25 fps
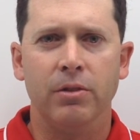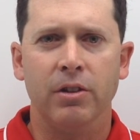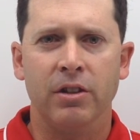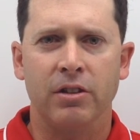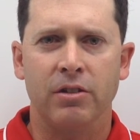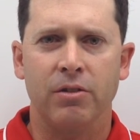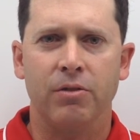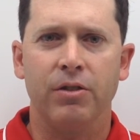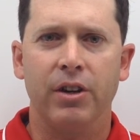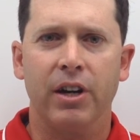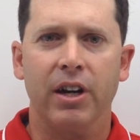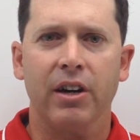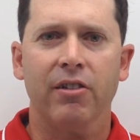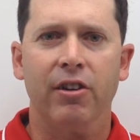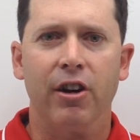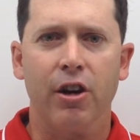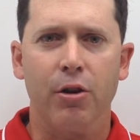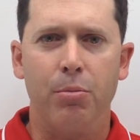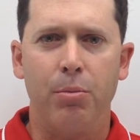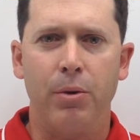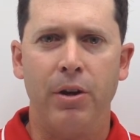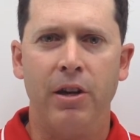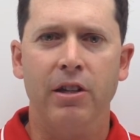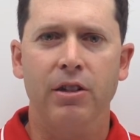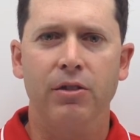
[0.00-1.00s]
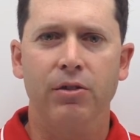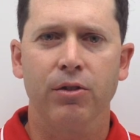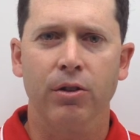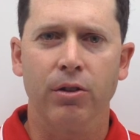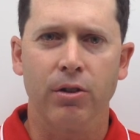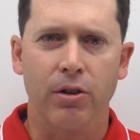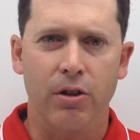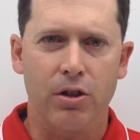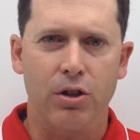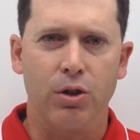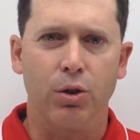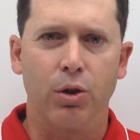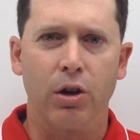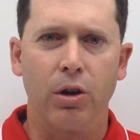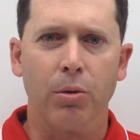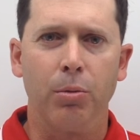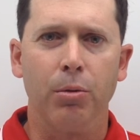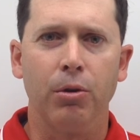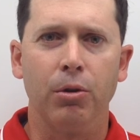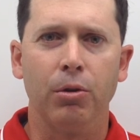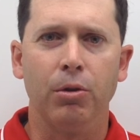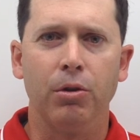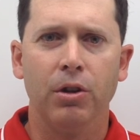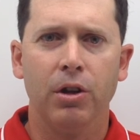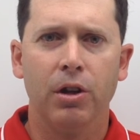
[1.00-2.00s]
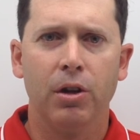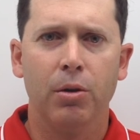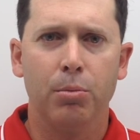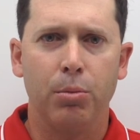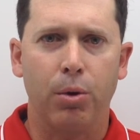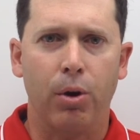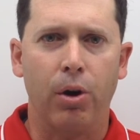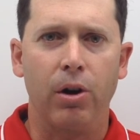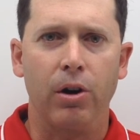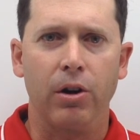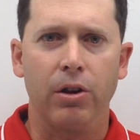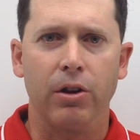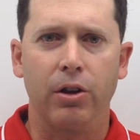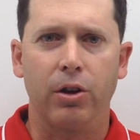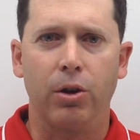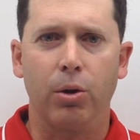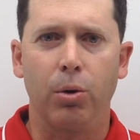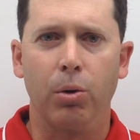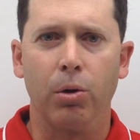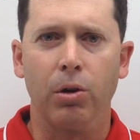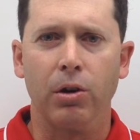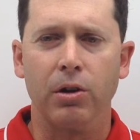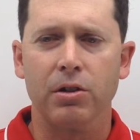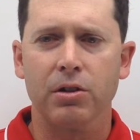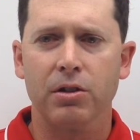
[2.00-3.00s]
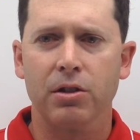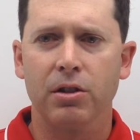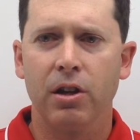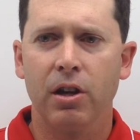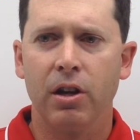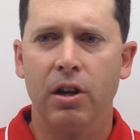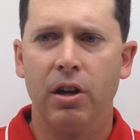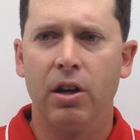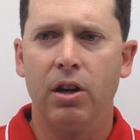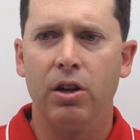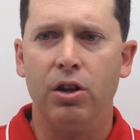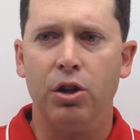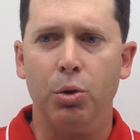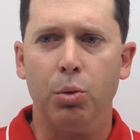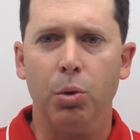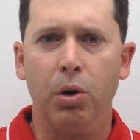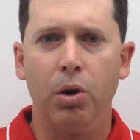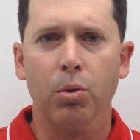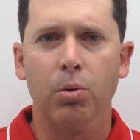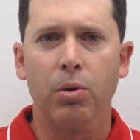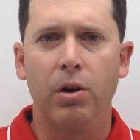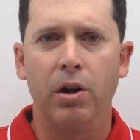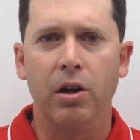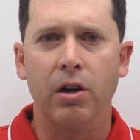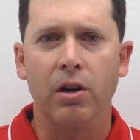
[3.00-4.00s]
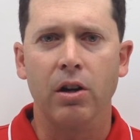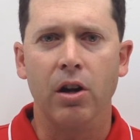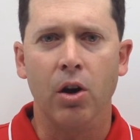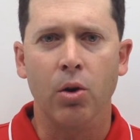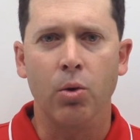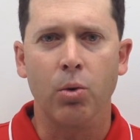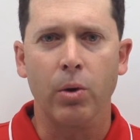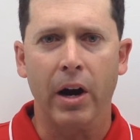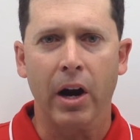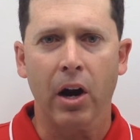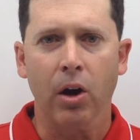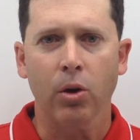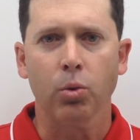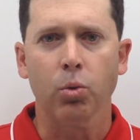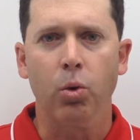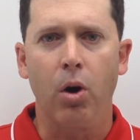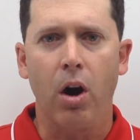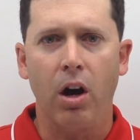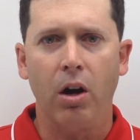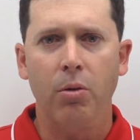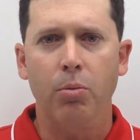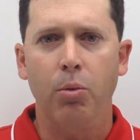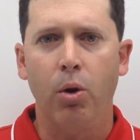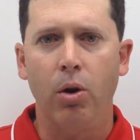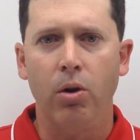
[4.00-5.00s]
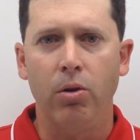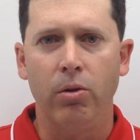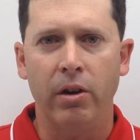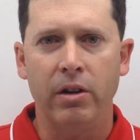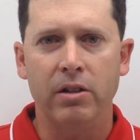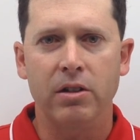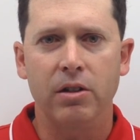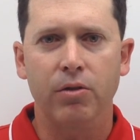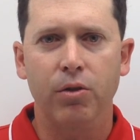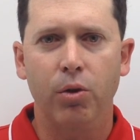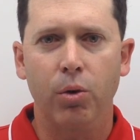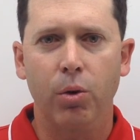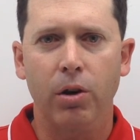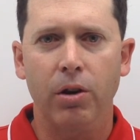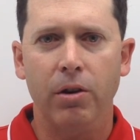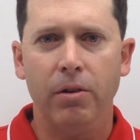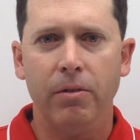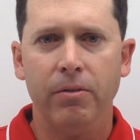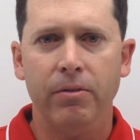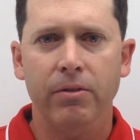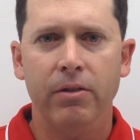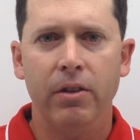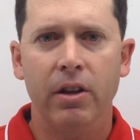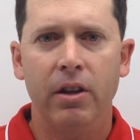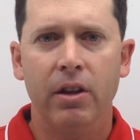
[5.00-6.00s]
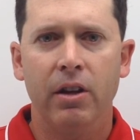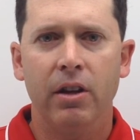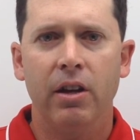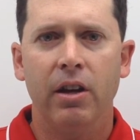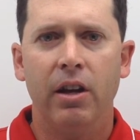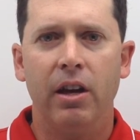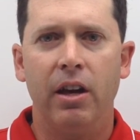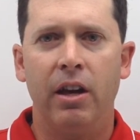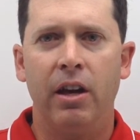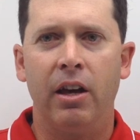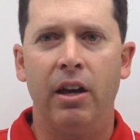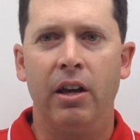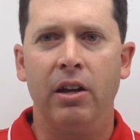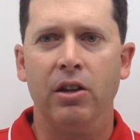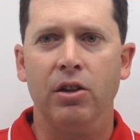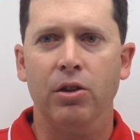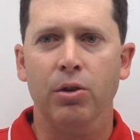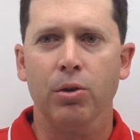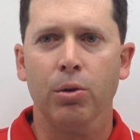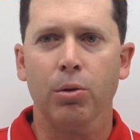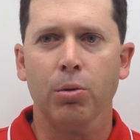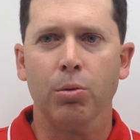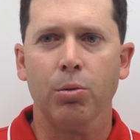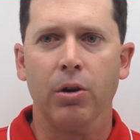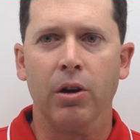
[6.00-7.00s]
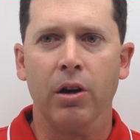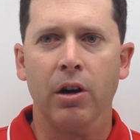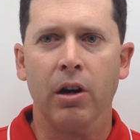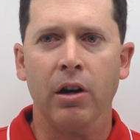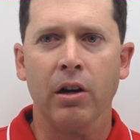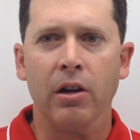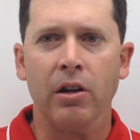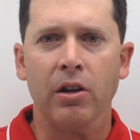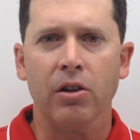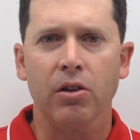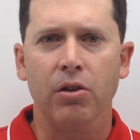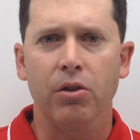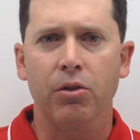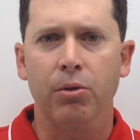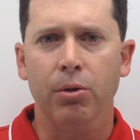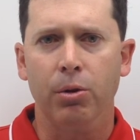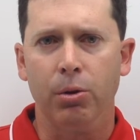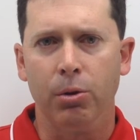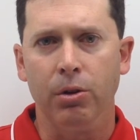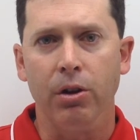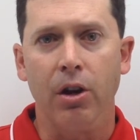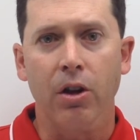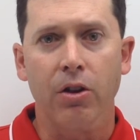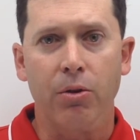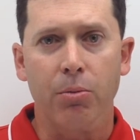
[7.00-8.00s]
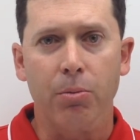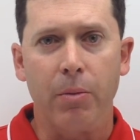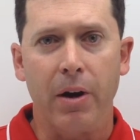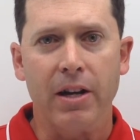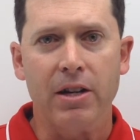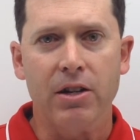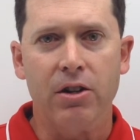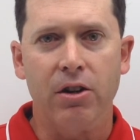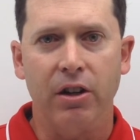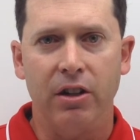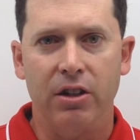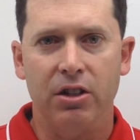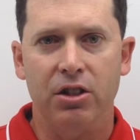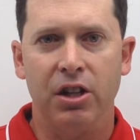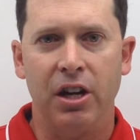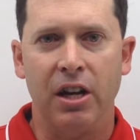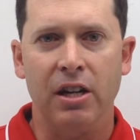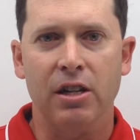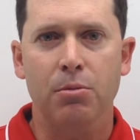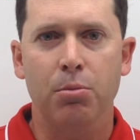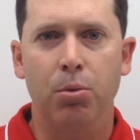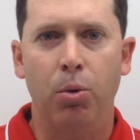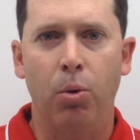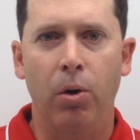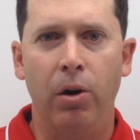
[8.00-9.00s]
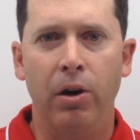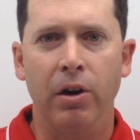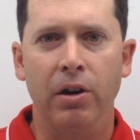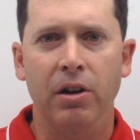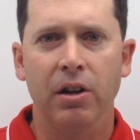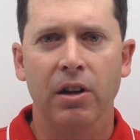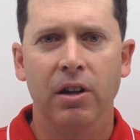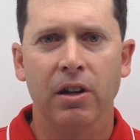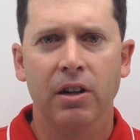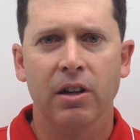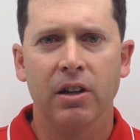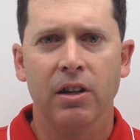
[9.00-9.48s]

It's a very, very peaceful and enjoyable part of the course. You will run around Rockport Reservoir, and you'll run through another major exchange point.